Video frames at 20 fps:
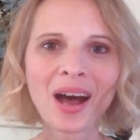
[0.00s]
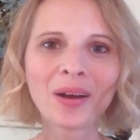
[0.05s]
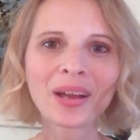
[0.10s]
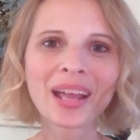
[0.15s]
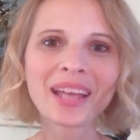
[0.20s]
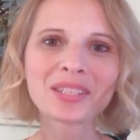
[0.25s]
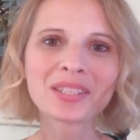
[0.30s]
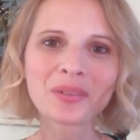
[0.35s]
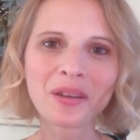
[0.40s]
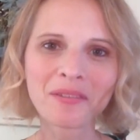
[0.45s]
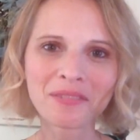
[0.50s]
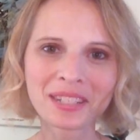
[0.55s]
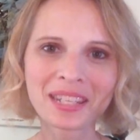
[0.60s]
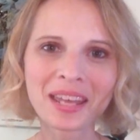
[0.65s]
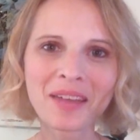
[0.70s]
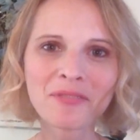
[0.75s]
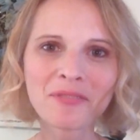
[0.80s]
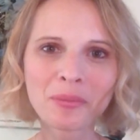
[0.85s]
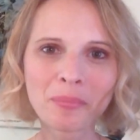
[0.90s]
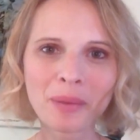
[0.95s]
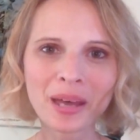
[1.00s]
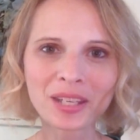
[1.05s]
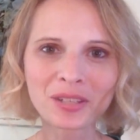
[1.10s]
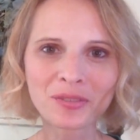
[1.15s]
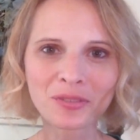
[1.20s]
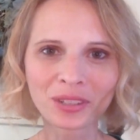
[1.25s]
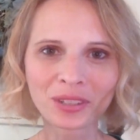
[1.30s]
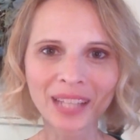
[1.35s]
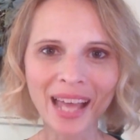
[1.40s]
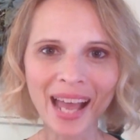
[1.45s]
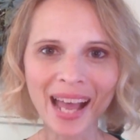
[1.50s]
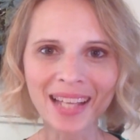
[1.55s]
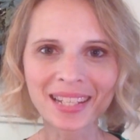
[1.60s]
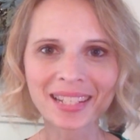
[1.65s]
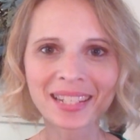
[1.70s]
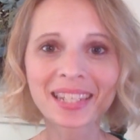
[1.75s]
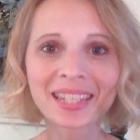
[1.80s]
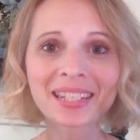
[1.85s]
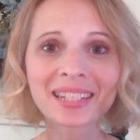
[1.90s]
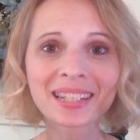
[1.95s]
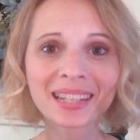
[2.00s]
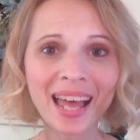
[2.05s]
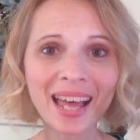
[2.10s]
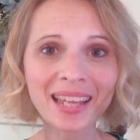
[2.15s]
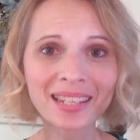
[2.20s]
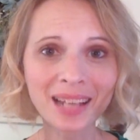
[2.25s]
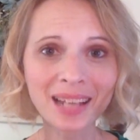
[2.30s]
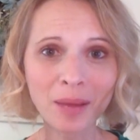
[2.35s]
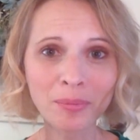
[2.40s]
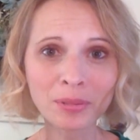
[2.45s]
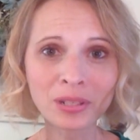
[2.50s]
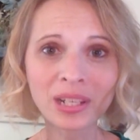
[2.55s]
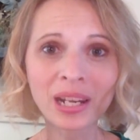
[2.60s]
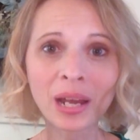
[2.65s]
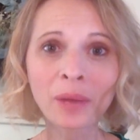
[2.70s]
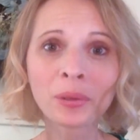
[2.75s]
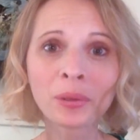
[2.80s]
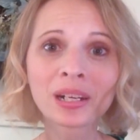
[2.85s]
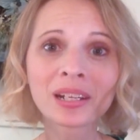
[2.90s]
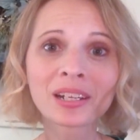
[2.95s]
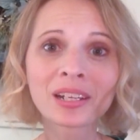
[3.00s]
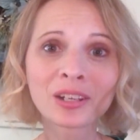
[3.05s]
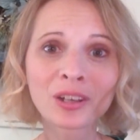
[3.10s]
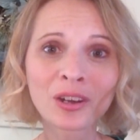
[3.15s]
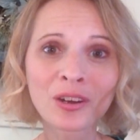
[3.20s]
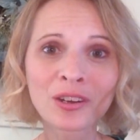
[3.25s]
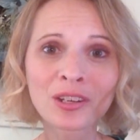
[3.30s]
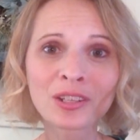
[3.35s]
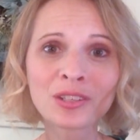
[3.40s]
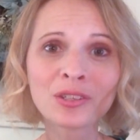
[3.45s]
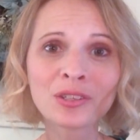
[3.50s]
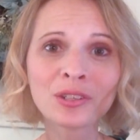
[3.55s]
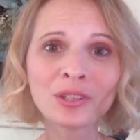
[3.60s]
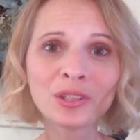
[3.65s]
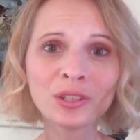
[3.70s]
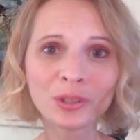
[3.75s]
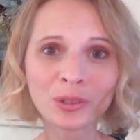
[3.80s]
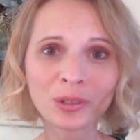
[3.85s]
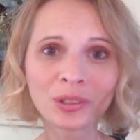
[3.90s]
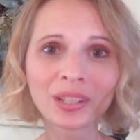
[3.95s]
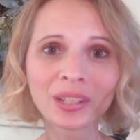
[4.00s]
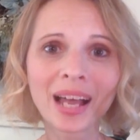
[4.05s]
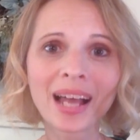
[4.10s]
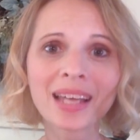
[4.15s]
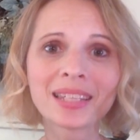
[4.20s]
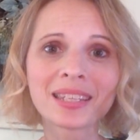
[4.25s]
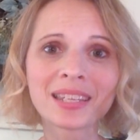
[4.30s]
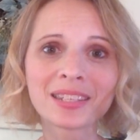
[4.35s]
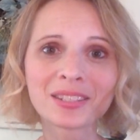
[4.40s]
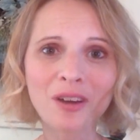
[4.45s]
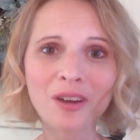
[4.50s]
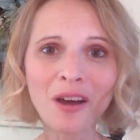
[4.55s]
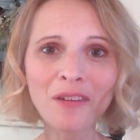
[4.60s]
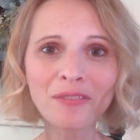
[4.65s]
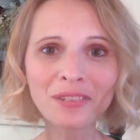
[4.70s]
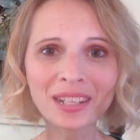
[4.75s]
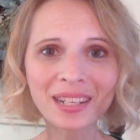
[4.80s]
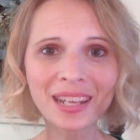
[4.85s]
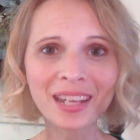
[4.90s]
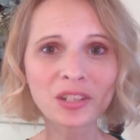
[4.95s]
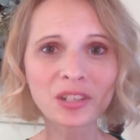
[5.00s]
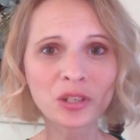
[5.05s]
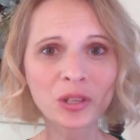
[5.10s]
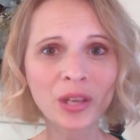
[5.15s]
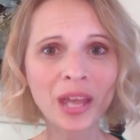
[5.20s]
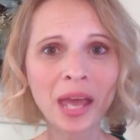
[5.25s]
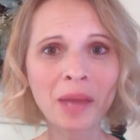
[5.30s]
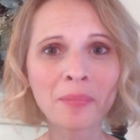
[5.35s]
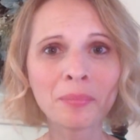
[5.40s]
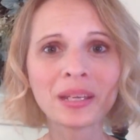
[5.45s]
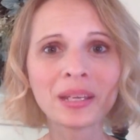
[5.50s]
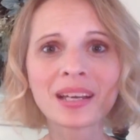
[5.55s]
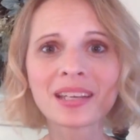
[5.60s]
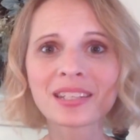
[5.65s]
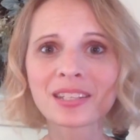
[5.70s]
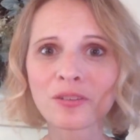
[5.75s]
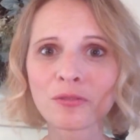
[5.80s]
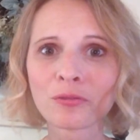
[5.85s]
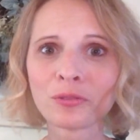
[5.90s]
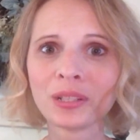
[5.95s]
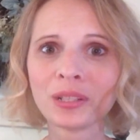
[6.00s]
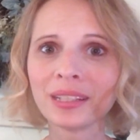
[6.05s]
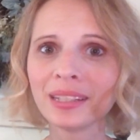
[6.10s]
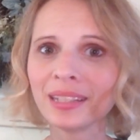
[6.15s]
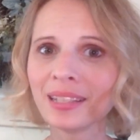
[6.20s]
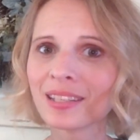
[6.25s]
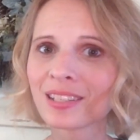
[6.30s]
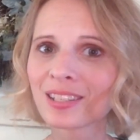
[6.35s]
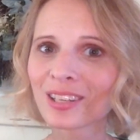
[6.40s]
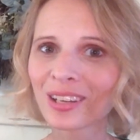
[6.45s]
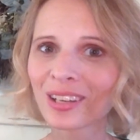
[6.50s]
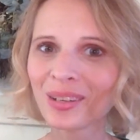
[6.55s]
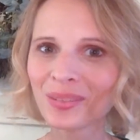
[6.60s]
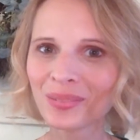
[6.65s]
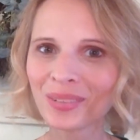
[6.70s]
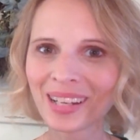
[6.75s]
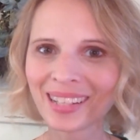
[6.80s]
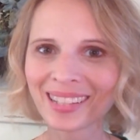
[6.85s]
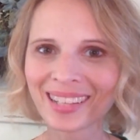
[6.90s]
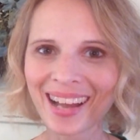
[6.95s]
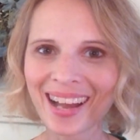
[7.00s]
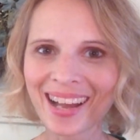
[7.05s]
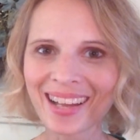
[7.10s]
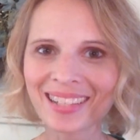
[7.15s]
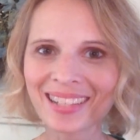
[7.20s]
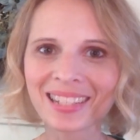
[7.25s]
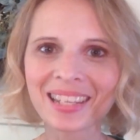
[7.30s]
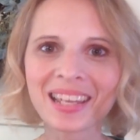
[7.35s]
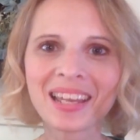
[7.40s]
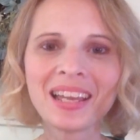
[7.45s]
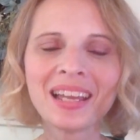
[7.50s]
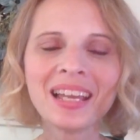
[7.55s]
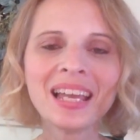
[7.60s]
Okay, so I've saved the best for last. This last option I want to encourage you to utilize as often as you can because it really is a good one, guys.